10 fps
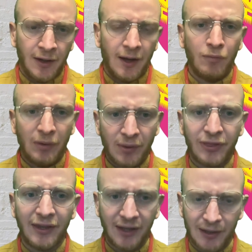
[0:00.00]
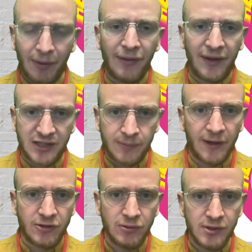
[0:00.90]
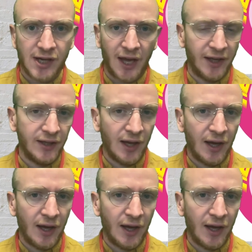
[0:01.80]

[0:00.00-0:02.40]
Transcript: And when we're thinking about that special day,